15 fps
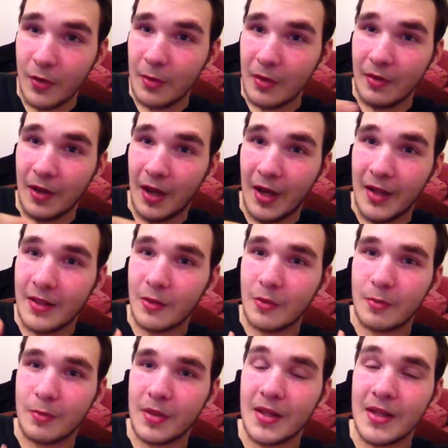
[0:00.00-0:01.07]
but I
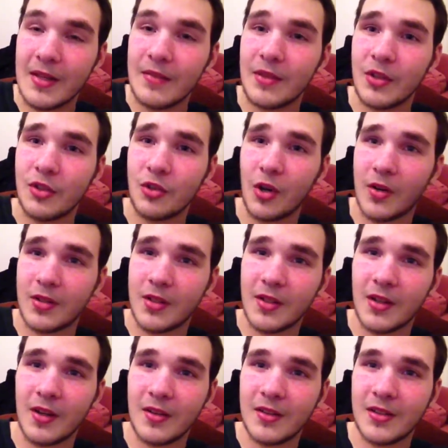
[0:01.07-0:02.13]
don't believe that drugs are the
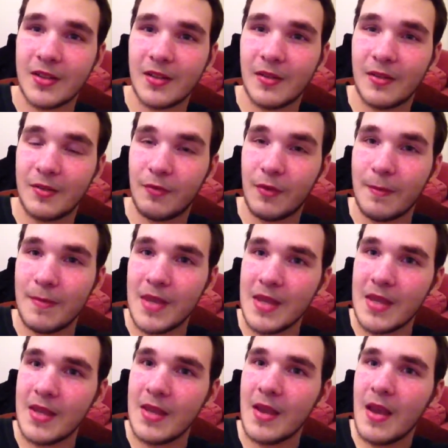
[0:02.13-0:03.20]
answer. For
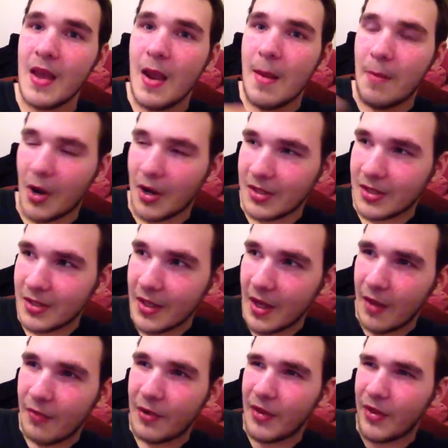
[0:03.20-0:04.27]
me personally,
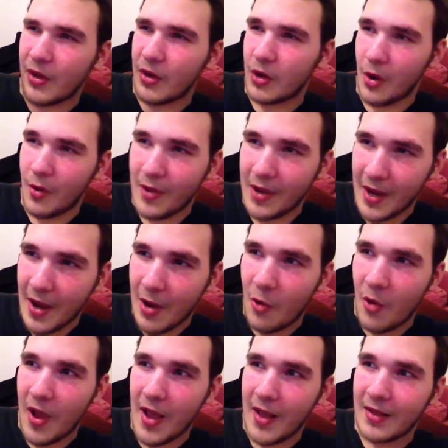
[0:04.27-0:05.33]
I found that going out
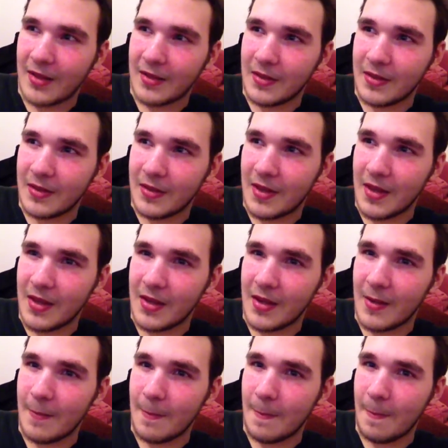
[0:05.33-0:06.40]
and
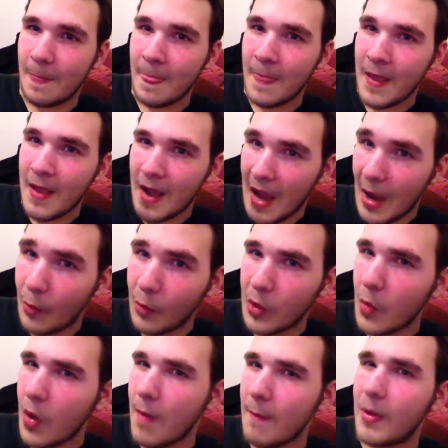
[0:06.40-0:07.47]
thinking, I want
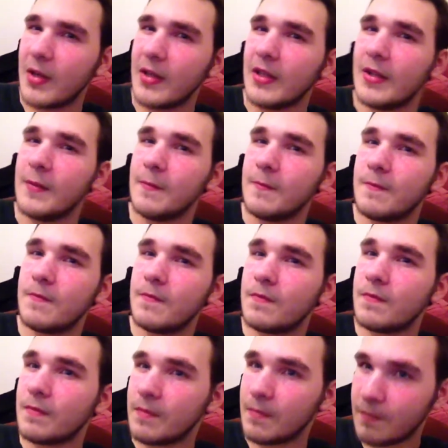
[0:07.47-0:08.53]
to earn money,
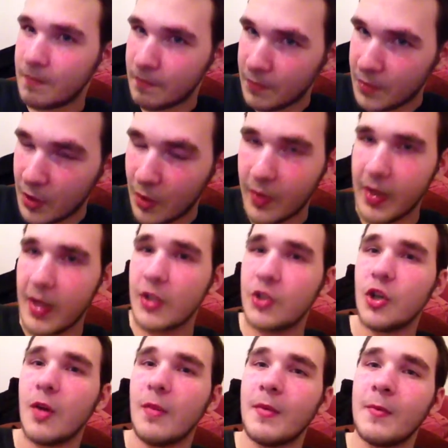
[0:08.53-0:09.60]
so I'll get a
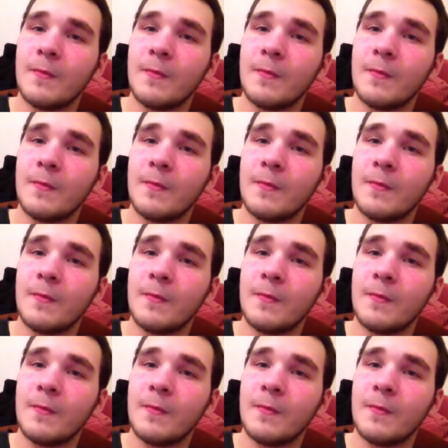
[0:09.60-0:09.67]
job.